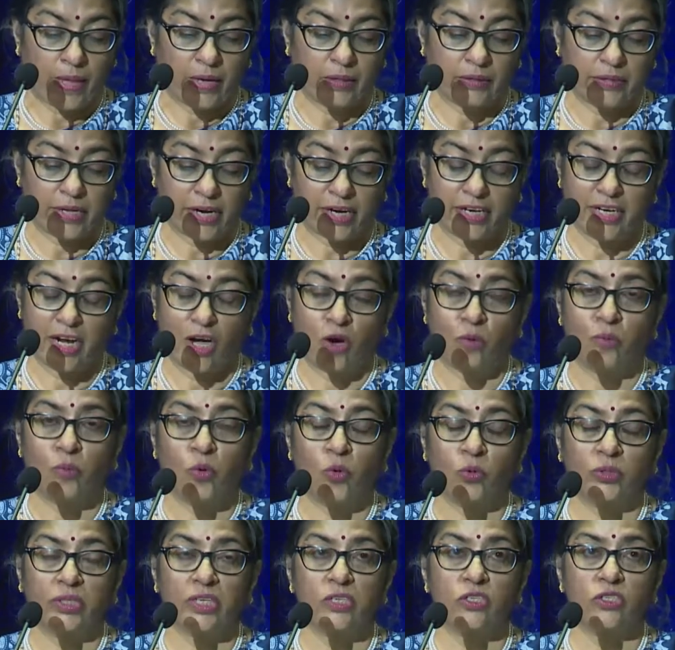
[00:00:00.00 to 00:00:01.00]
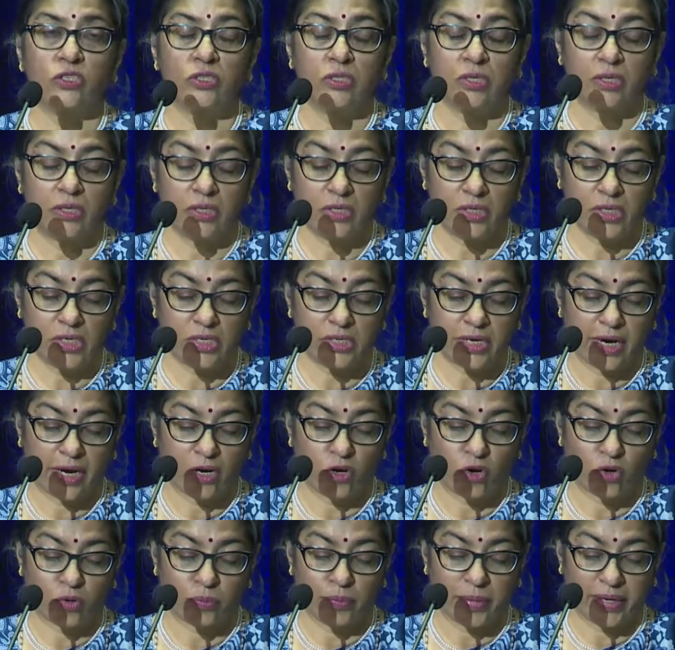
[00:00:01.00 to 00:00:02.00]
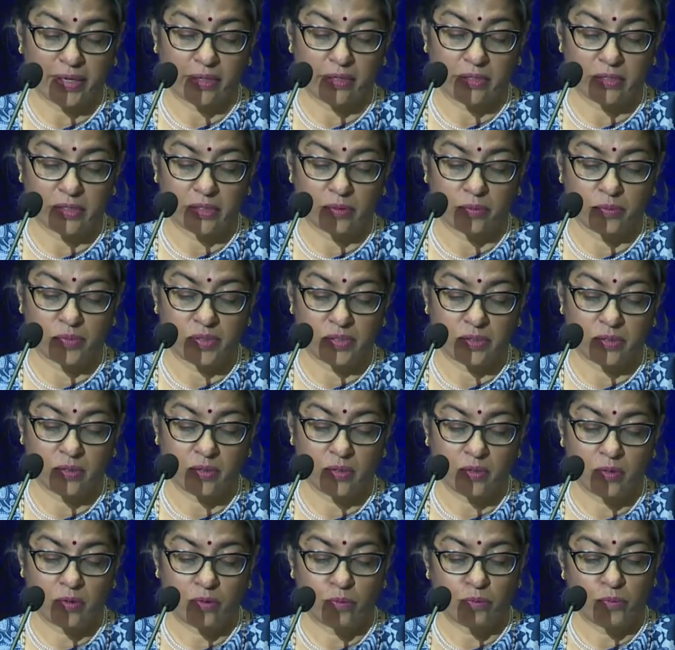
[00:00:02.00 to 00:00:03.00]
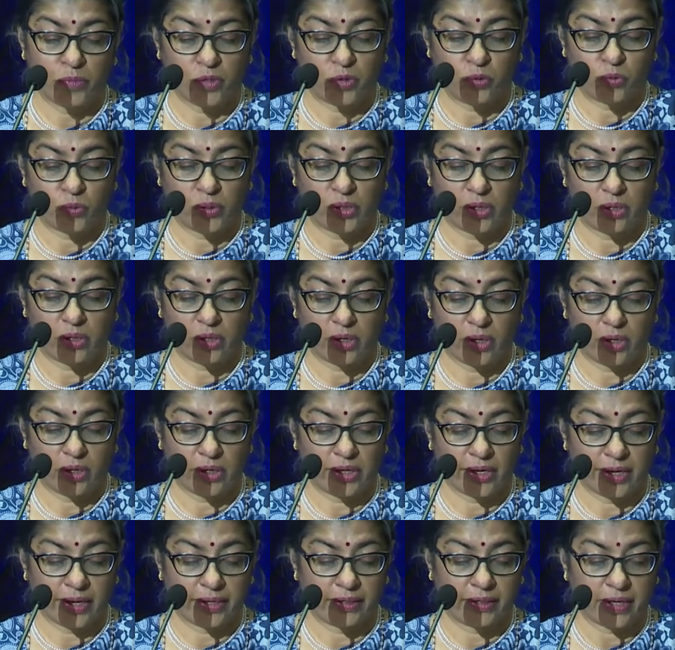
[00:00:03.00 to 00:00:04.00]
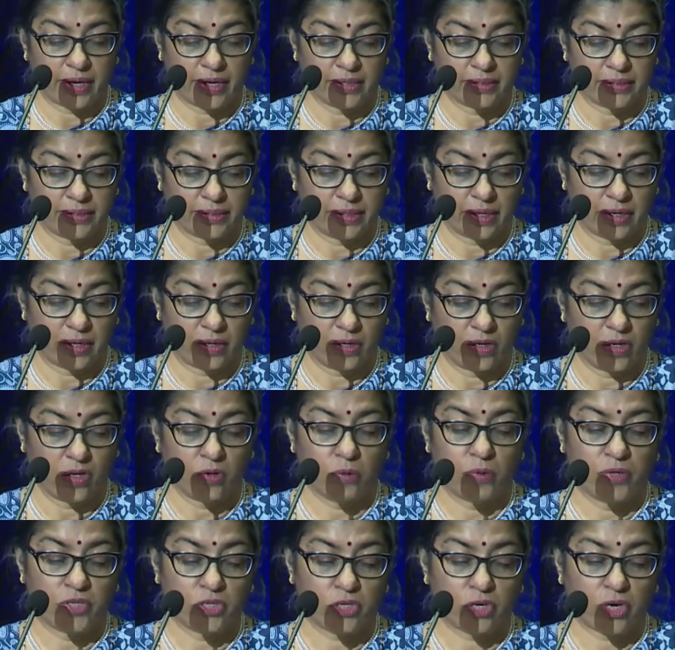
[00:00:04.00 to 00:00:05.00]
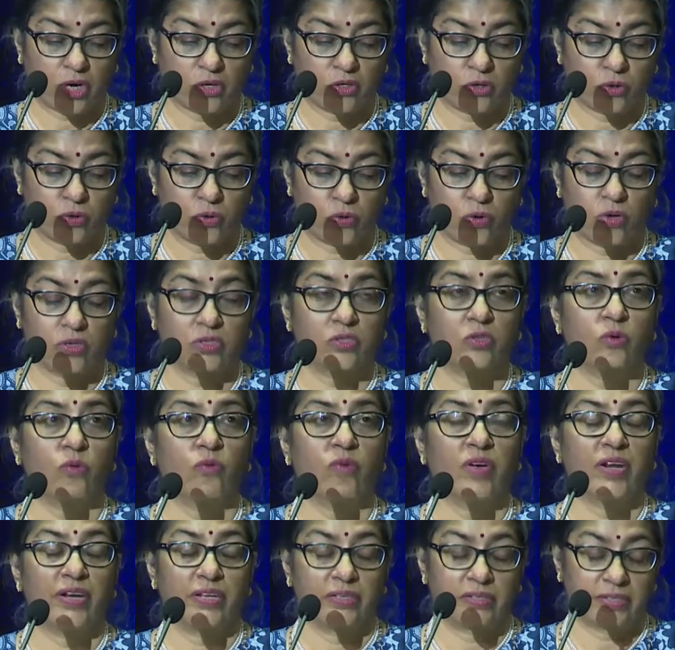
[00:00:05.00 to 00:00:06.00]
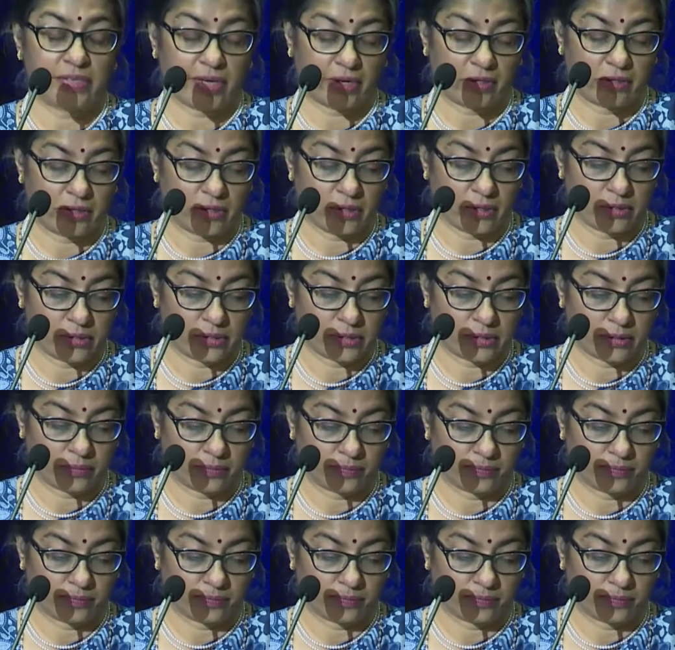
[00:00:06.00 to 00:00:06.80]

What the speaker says: There are now more than 30 dialogue mechanisms between India and ASEAN, which cut across various sectors.